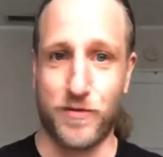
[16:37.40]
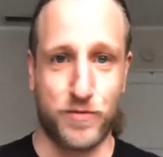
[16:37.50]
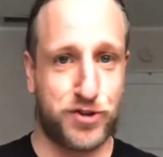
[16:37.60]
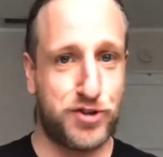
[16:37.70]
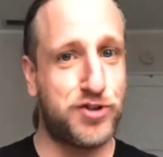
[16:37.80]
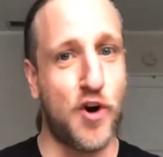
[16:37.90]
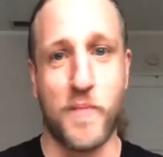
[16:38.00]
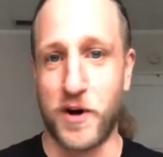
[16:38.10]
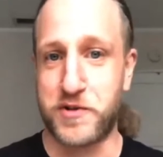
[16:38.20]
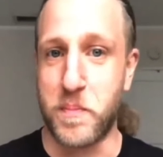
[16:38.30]
was so
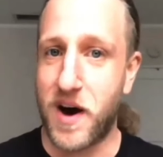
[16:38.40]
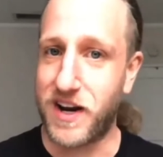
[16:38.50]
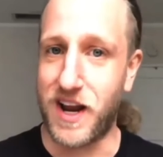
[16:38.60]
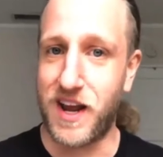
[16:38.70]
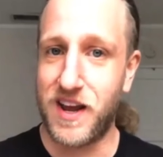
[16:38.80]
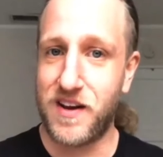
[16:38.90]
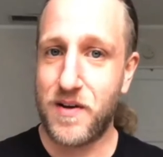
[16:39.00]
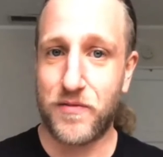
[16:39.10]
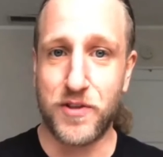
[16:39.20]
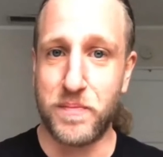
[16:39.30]
much money
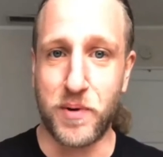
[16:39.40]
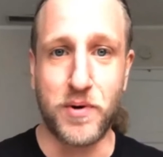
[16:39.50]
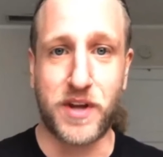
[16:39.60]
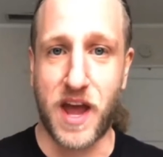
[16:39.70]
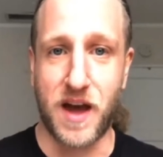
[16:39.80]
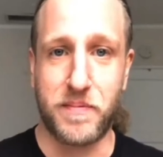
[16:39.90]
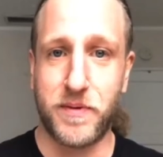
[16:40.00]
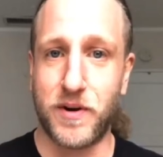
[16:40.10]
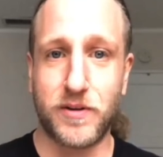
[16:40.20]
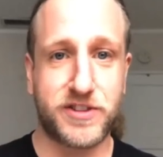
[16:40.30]
for the boot camp.
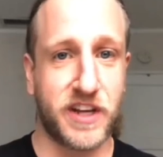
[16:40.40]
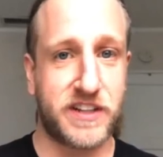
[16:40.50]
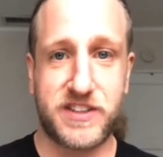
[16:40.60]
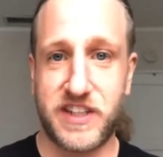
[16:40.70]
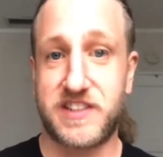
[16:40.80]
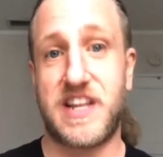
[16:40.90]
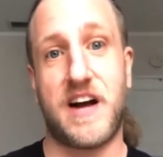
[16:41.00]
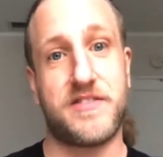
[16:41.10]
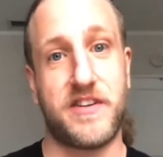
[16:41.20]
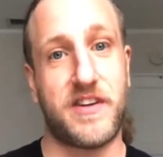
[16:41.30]
It's like
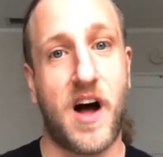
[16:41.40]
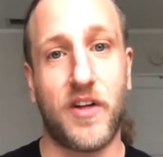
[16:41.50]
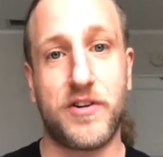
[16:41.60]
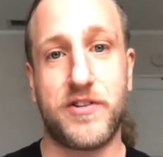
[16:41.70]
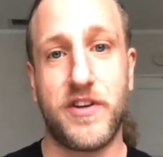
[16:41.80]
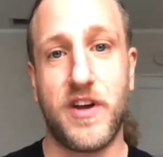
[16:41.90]
$6,000.